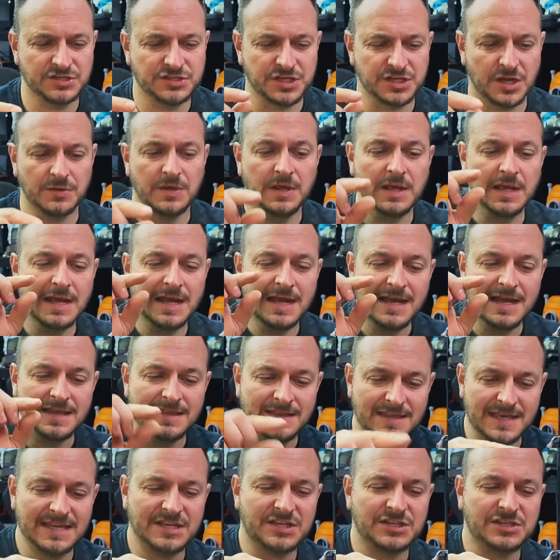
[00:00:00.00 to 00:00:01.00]
So
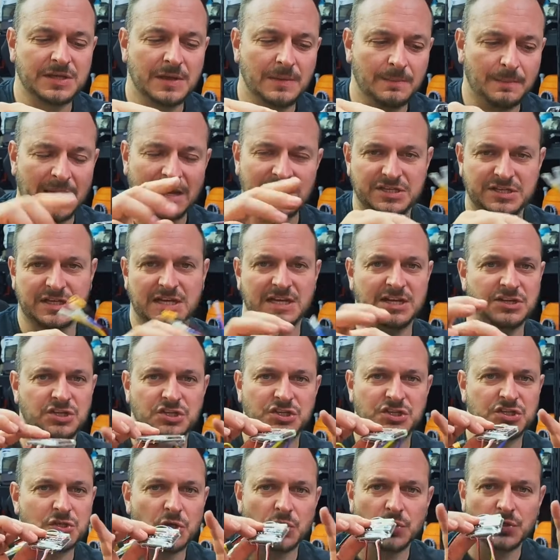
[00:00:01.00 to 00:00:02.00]
this basically
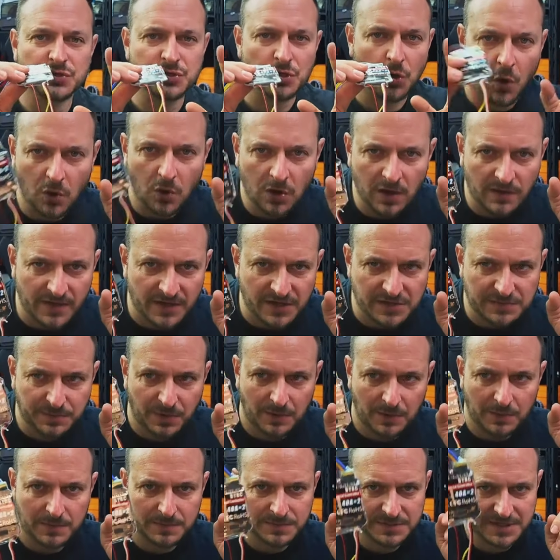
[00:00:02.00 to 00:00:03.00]
just sorts all of those
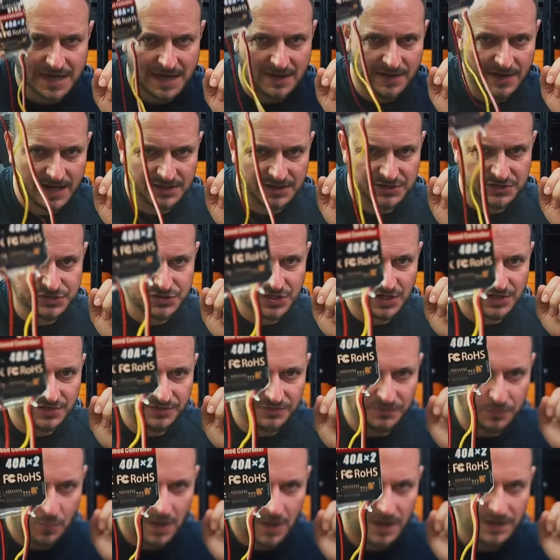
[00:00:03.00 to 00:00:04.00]
problems out inside
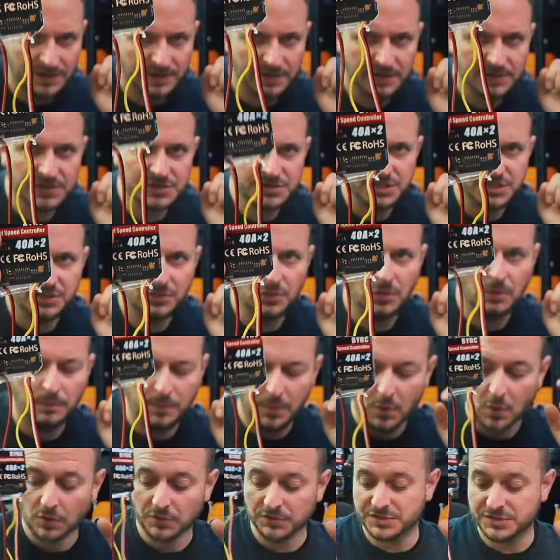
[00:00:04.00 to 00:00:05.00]
of one single
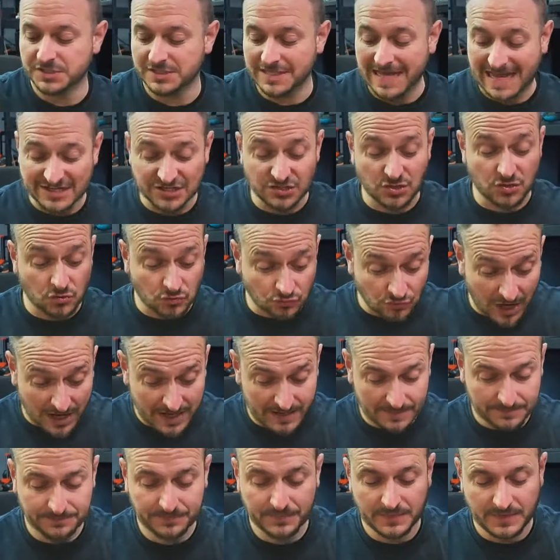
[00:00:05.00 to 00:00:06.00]
board. So that's
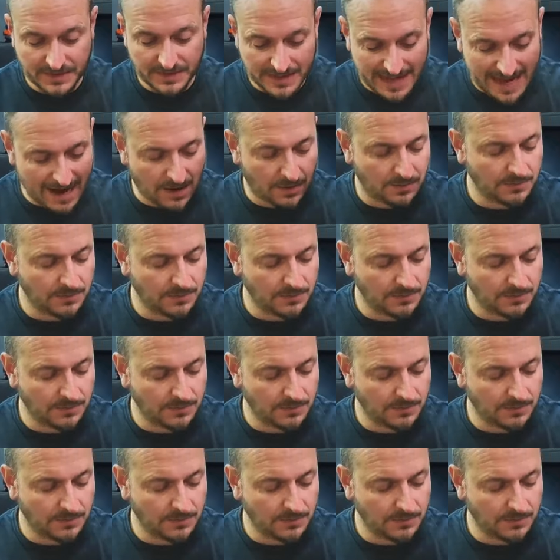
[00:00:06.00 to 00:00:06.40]
great. Now,